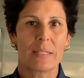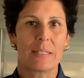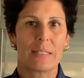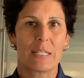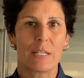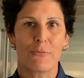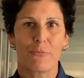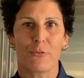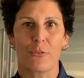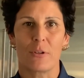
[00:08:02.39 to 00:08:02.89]

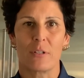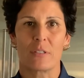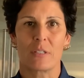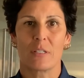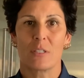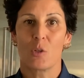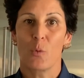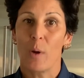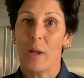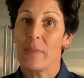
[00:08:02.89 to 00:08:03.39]
difference in
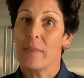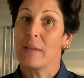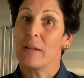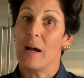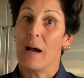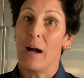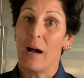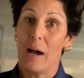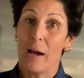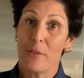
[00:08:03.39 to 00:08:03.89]
the way that
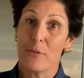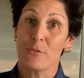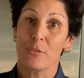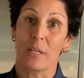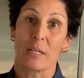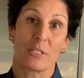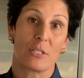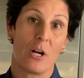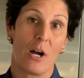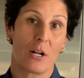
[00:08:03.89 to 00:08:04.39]
others
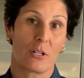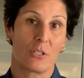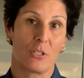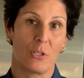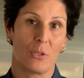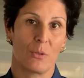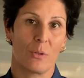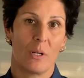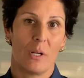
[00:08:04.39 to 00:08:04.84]
get talked to.